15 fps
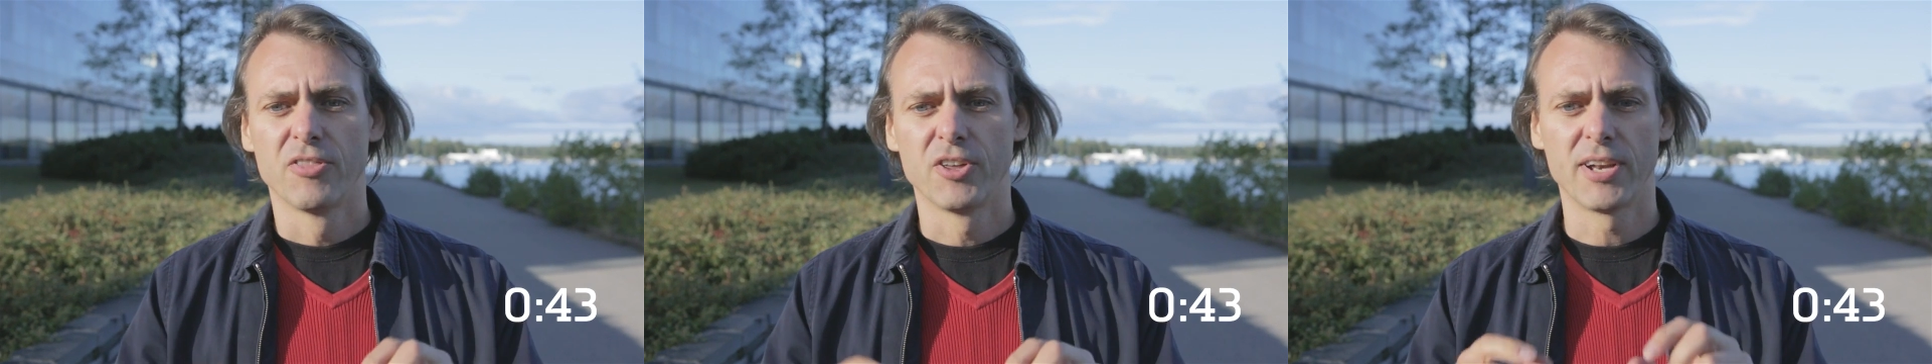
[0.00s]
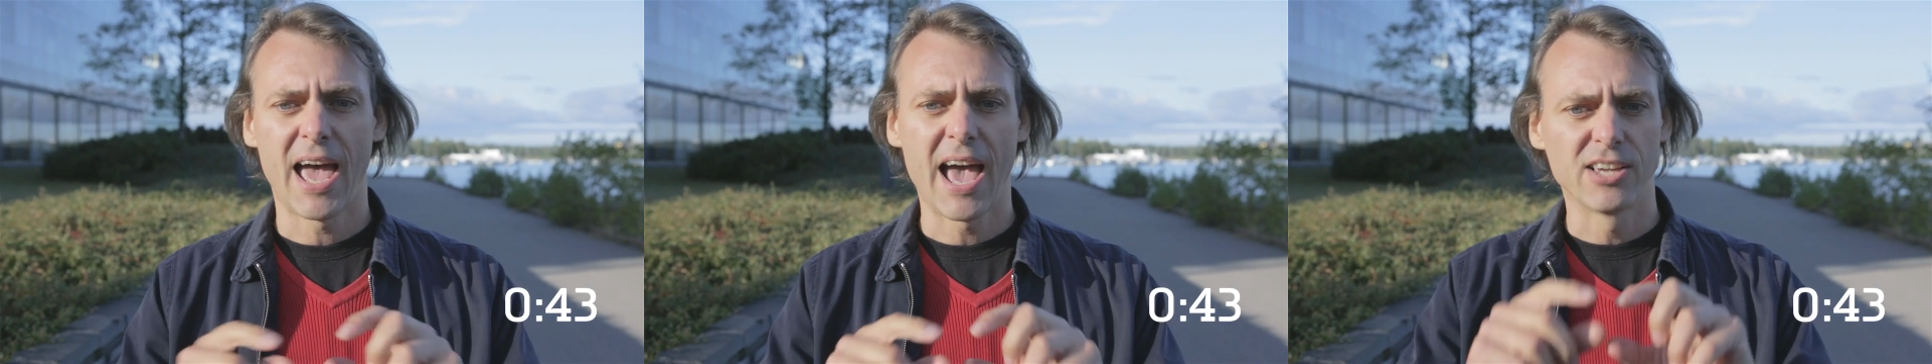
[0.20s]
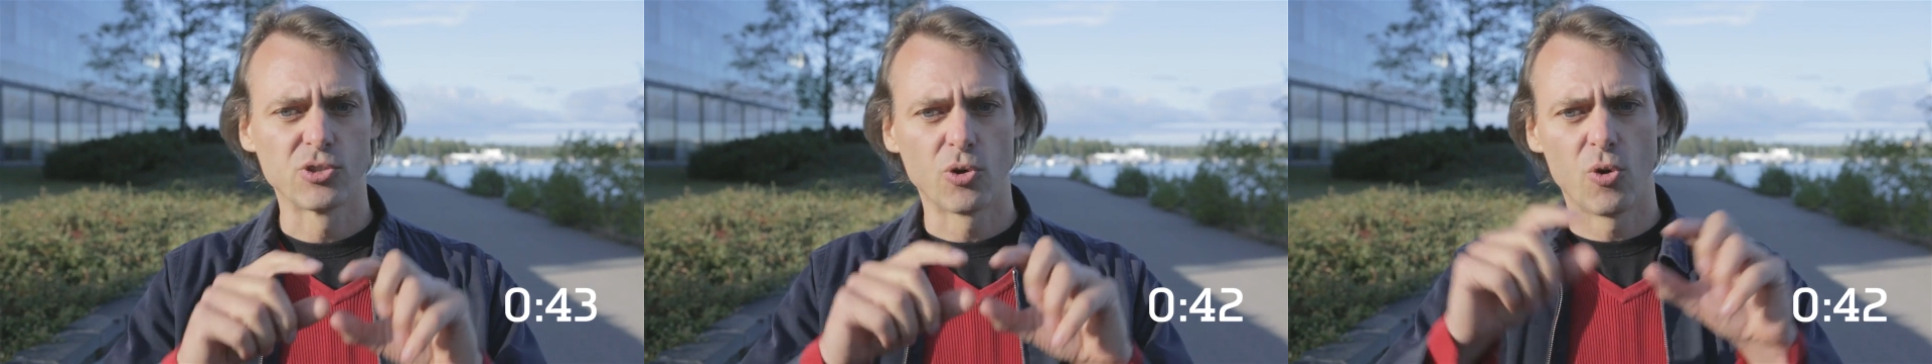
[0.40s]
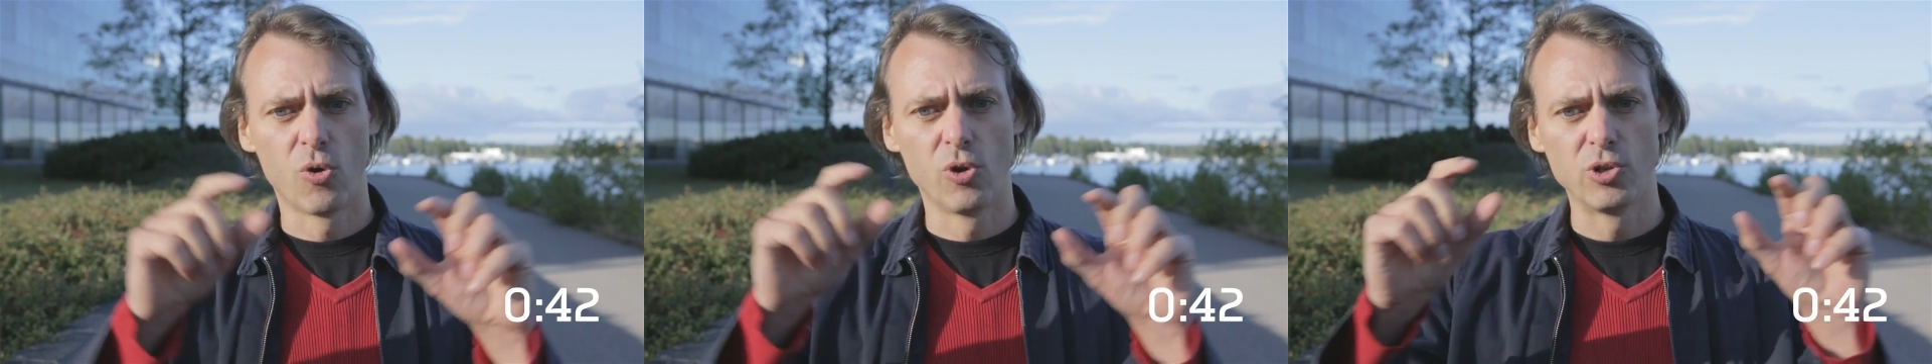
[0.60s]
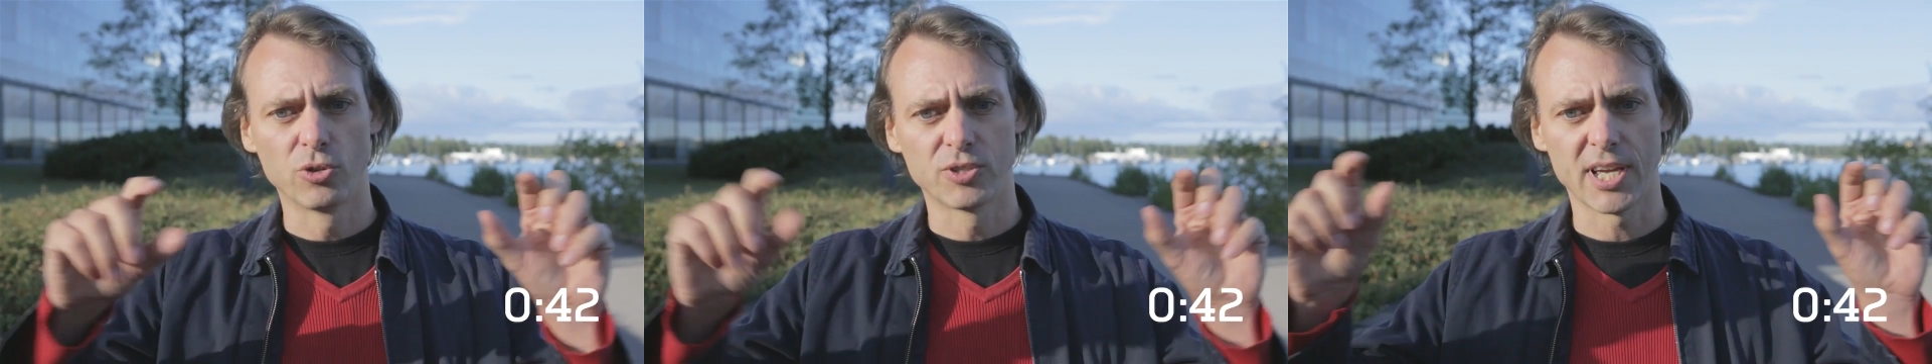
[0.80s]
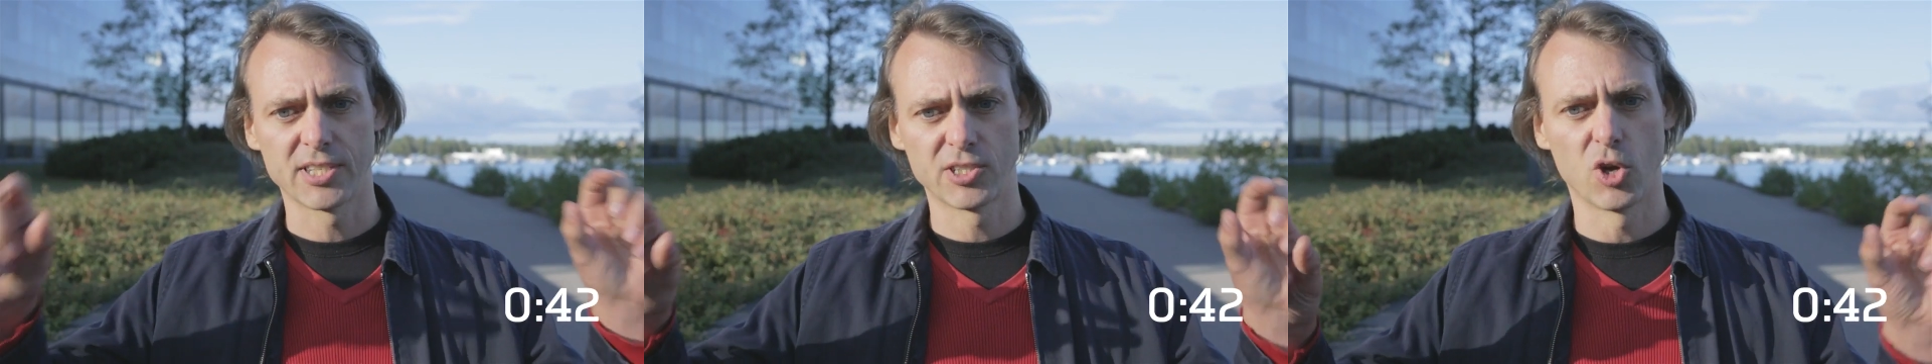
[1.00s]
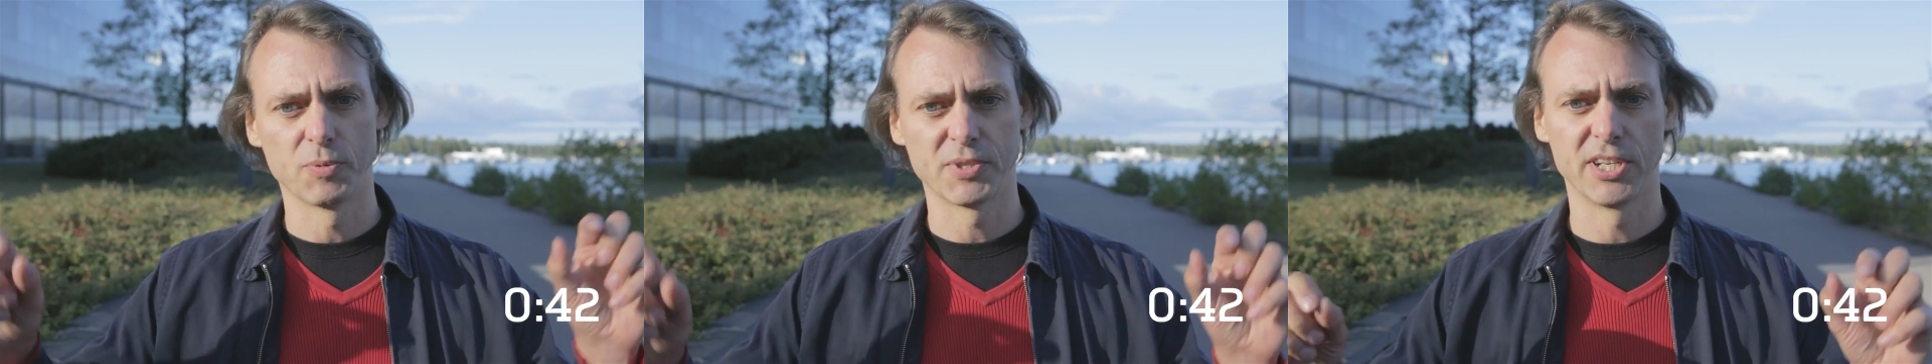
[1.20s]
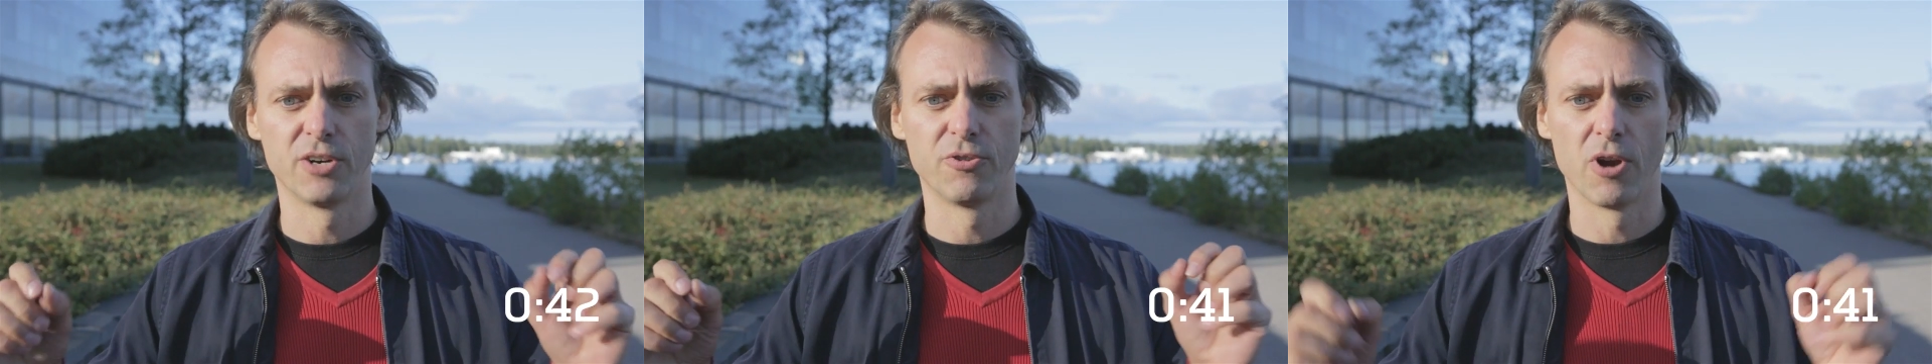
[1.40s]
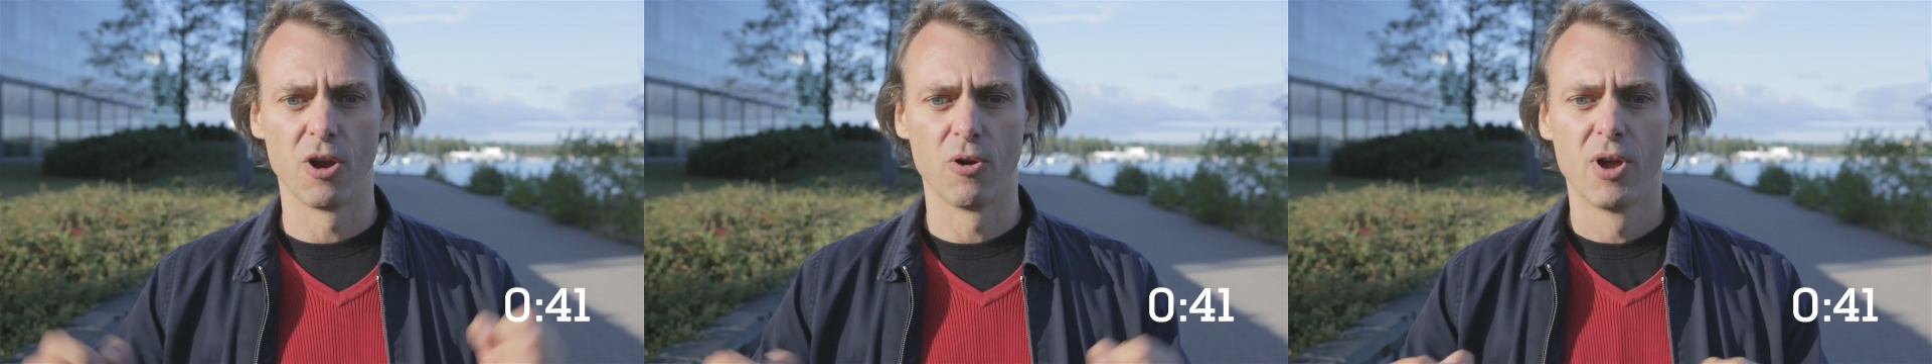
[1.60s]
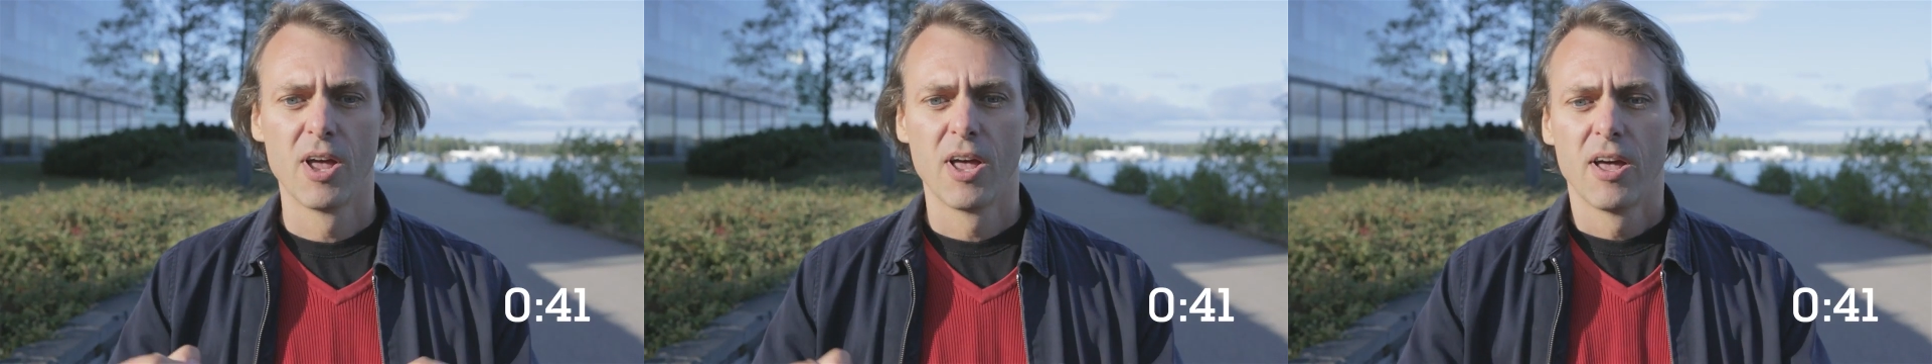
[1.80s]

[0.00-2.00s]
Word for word: that has all your desktops in a row.